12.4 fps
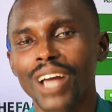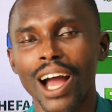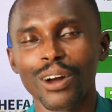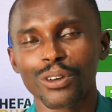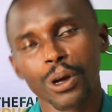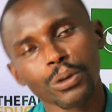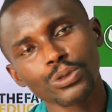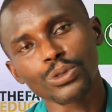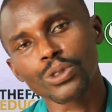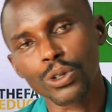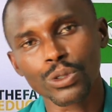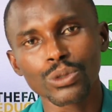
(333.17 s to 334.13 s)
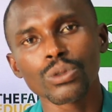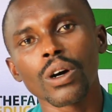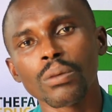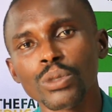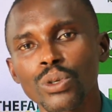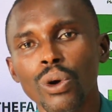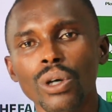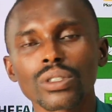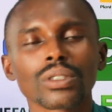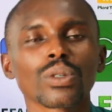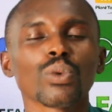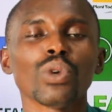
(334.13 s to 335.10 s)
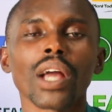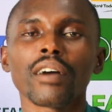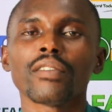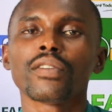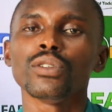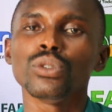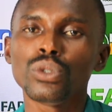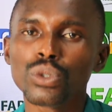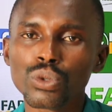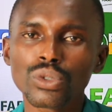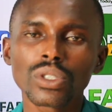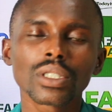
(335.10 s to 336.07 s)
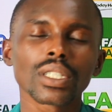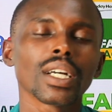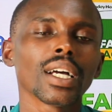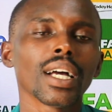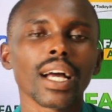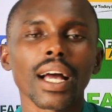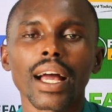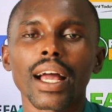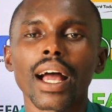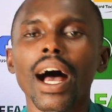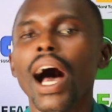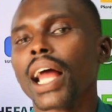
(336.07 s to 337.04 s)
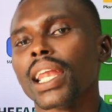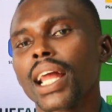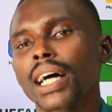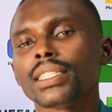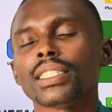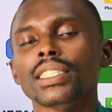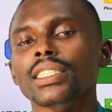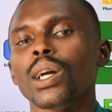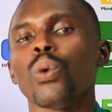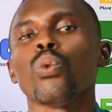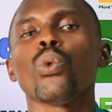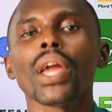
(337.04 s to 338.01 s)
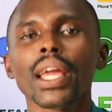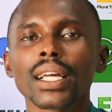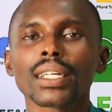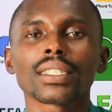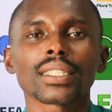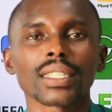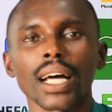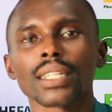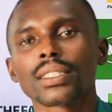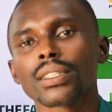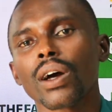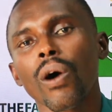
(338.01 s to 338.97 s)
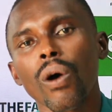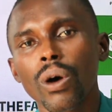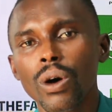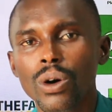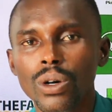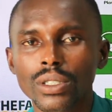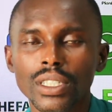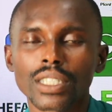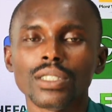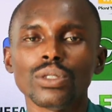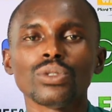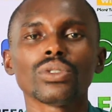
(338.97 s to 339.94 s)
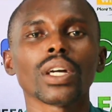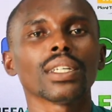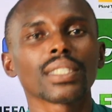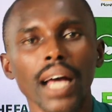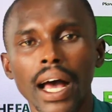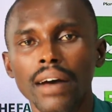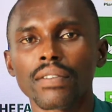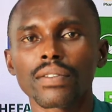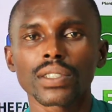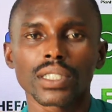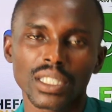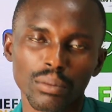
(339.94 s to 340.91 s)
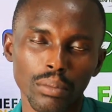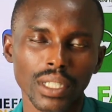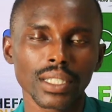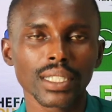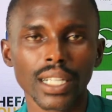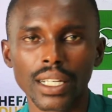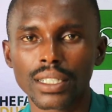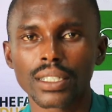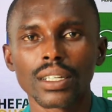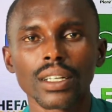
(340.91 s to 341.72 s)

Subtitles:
our crops will not do well, because we have used our land in a way that all the nutrients have depleted.